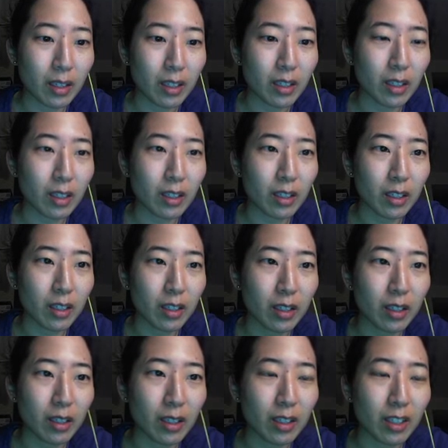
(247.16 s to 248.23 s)
It's not good.
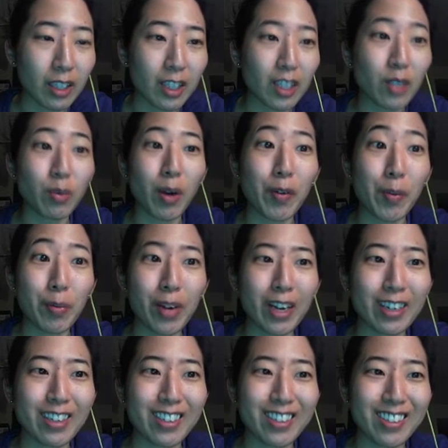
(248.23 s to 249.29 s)
See, this is why we
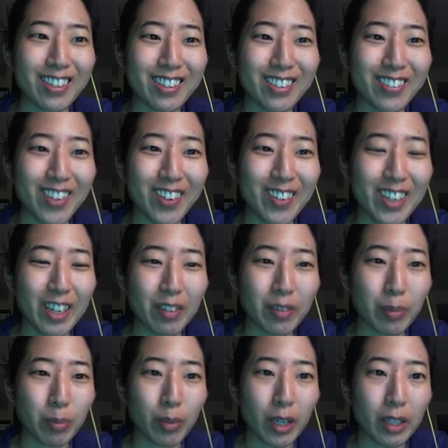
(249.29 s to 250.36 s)
practice. This is why we have
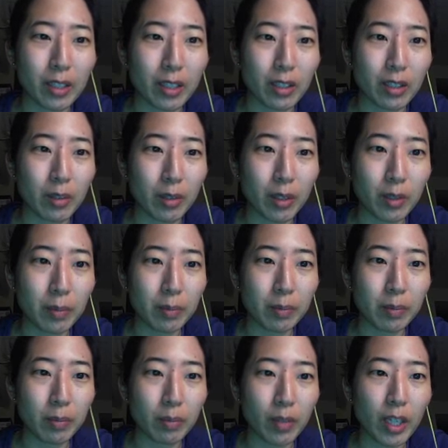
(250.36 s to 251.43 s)
a practice.
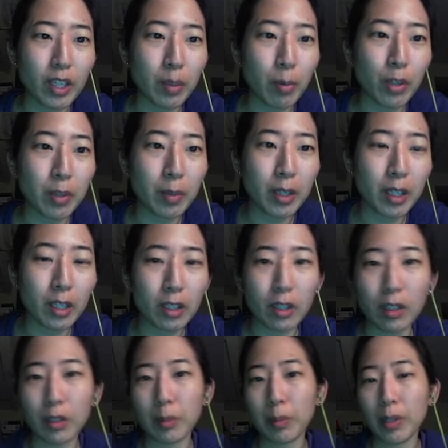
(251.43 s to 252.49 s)
It's supposed to be index
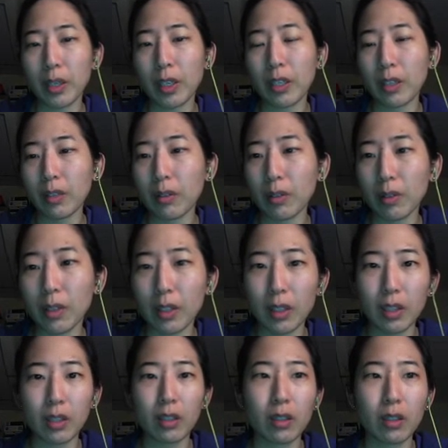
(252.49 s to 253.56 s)
color, but I don't know how to
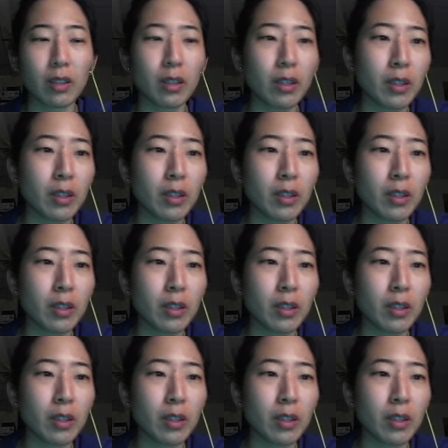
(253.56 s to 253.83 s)
get there.